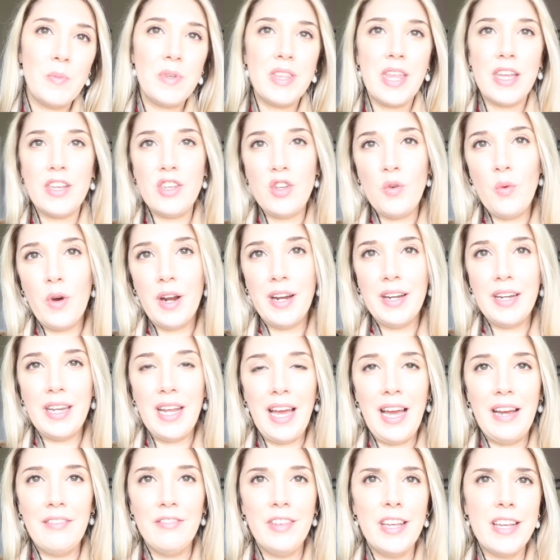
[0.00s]
but then you wanted to
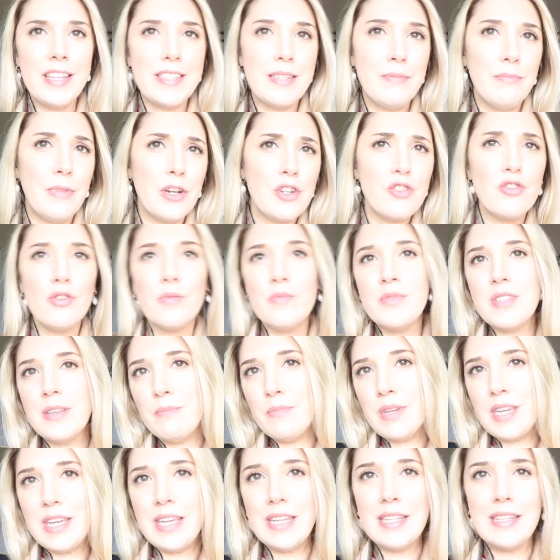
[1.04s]
have like some mushrooms
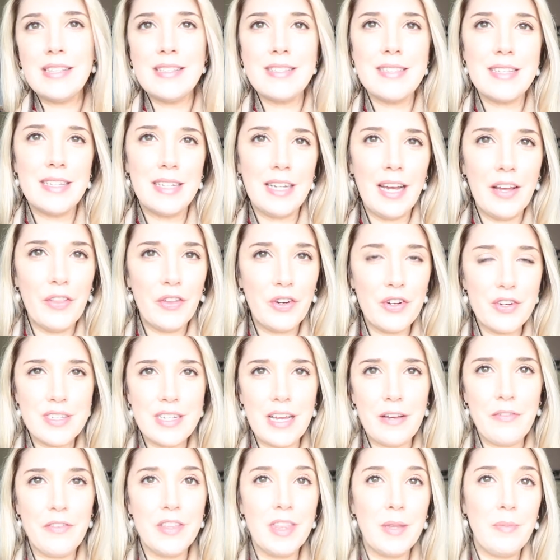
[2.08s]
and beans and other
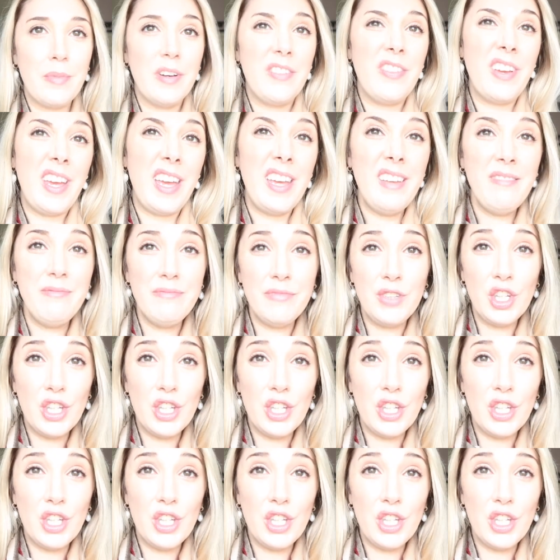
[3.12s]
stuff in the buffet,